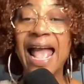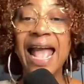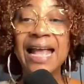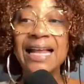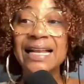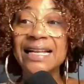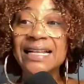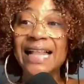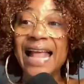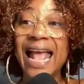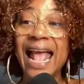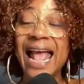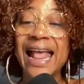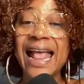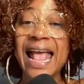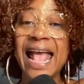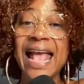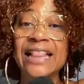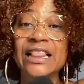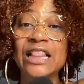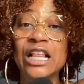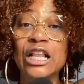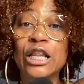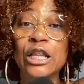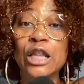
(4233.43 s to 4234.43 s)
And
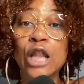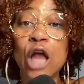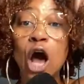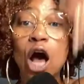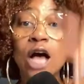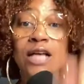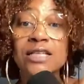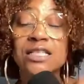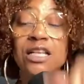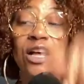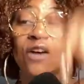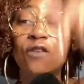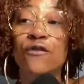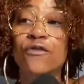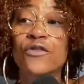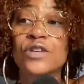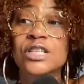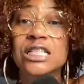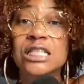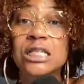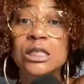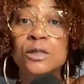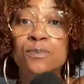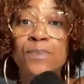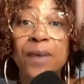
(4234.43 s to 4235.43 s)
the loss of
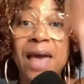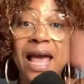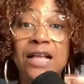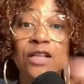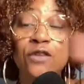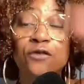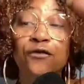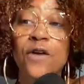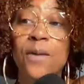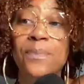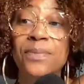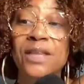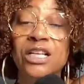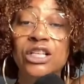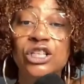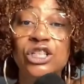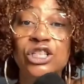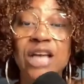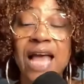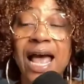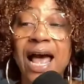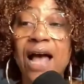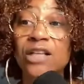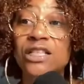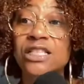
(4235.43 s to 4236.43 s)
respect from the
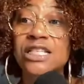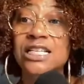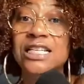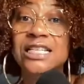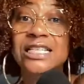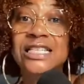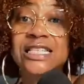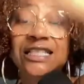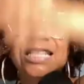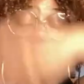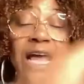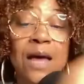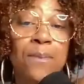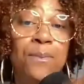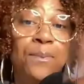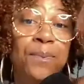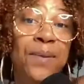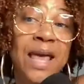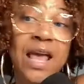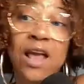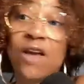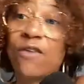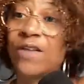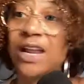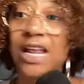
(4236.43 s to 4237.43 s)
child to the step
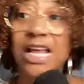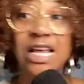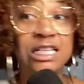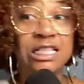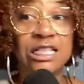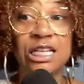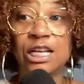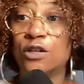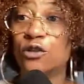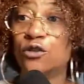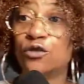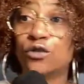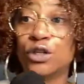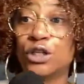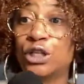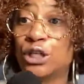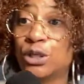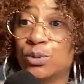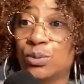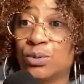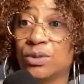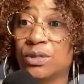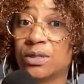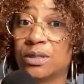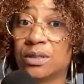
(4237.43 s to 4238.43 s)
parent is
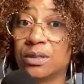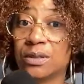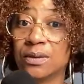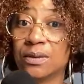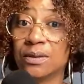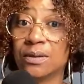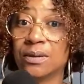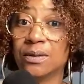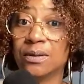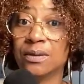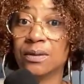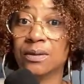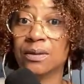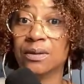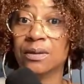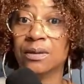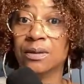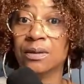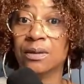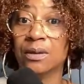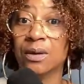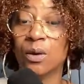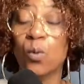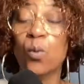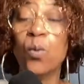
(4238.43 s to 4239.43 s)
introduced.
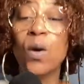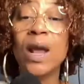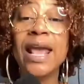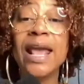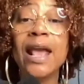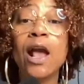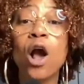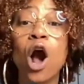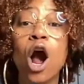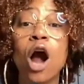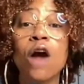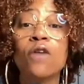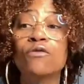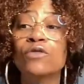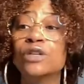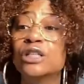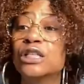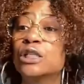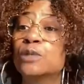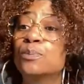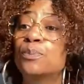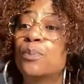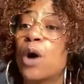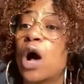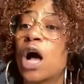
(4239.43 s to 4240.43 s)
We are
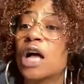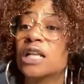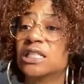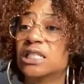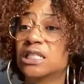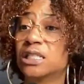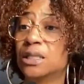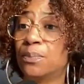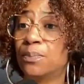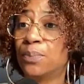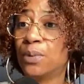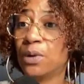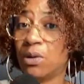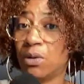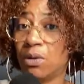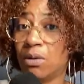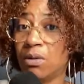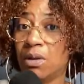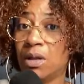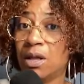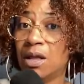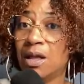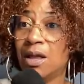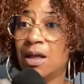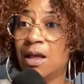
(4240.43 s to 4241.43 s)

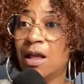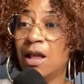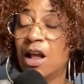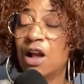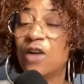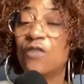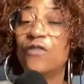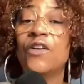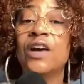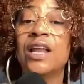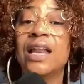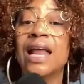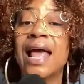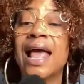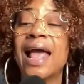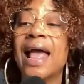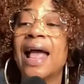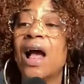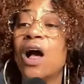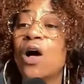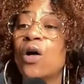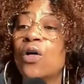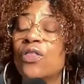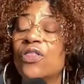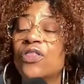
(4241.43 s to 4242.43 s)
responsible for the
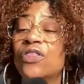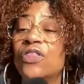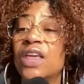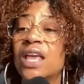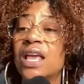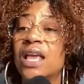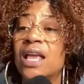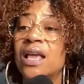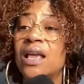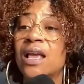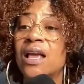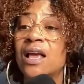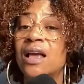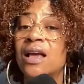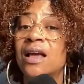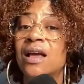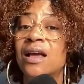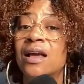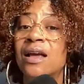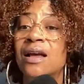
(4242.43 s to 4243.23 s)
healthy